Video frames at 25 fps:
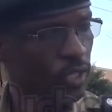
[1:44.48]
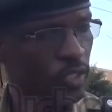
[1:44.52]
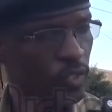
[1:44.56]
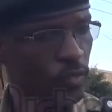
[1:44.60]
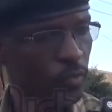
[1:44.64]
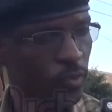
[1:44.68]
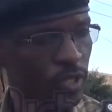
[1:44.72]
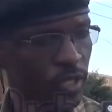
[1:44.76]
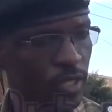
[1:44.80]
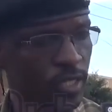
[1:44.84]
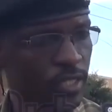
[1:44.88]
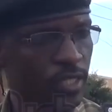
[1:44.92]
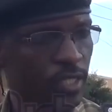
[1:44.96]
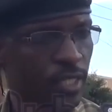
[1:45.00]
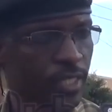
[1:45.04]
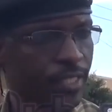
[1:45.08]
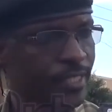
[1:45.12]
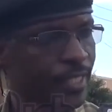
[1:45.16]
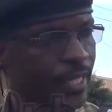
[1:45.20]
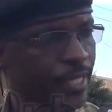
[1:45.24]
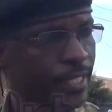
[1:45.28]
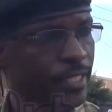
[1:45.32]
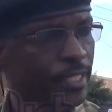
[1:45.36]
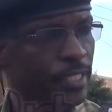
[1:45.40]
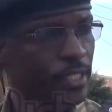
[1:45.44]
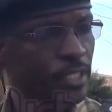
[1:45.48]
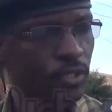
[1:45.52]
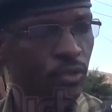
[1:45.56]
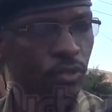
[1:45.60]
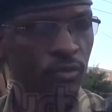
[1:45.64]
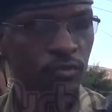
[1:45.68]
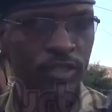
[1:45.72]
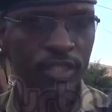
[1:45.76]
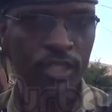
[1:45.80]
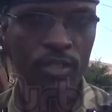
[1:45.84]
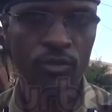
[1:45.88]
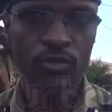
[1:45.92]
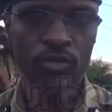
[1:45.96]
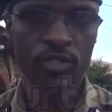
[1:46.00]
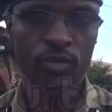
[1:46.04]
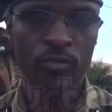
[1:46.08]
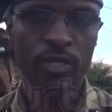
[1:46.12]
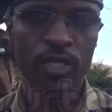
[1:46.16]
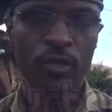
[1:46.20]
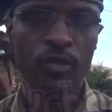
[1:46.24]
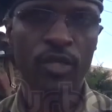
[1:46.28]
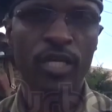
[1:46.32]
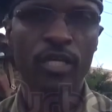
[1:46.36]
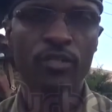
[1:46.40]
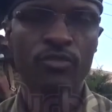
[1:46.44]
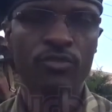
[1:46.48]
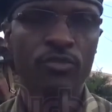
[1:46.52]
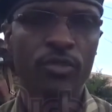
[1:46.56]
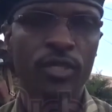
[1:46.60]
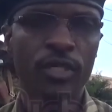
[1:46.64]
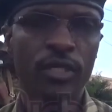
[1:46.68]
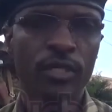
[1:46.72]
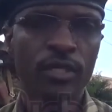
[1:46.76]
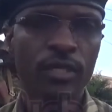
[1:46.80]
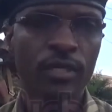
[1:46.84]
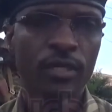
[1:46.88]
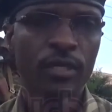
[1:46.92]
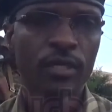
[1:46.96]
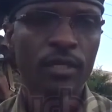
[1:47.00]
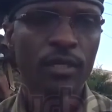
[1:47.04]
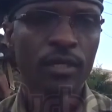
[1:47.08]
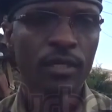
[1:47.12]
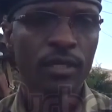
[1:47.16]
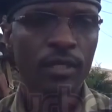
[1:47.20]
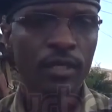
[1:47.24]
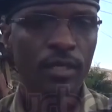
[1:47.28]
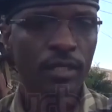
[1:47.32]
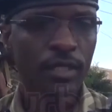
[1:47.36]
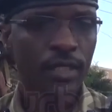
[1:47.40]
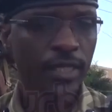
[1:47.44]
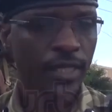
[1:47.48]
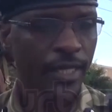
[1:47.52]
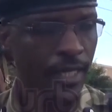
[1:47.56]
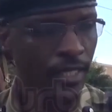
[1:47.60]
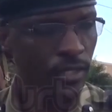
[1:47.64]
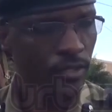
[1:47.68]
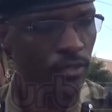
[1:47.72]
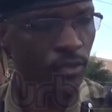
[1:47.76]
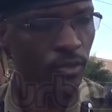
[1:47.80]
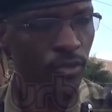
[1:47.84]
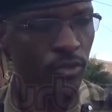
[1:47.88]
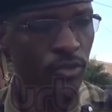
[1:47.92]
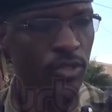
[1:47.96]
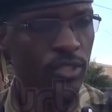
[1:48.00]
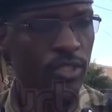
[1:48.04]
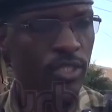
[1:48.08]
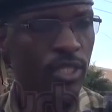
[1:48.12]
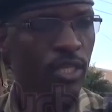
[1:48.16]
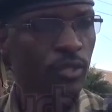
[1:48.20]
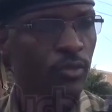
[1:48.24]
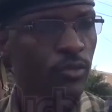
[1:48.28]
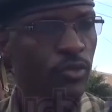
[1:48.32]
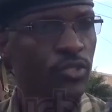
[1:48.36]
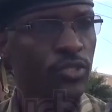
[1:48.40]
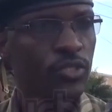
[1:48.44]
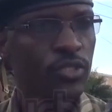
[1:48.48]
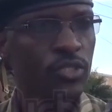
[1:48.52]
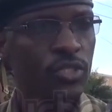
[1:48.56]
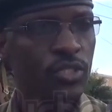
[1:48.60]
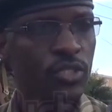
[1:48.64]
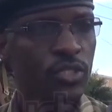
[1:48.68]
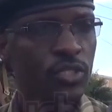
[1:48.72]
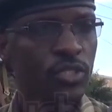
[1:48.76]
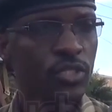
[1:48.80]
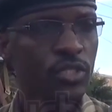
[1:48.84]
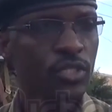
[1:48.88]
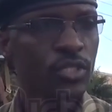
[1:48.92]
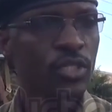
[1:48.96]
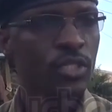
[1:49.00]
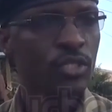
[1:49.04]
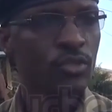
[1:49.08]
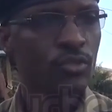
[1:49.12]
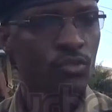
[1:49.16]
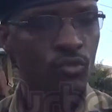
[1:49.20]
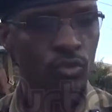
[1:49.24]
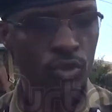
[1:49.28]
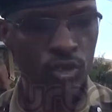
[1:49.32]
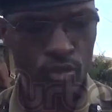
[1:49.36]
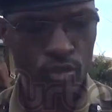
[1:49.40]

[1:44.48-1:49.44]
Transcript: experience the challenge of terrorism in our country. The landlords, the LCs need to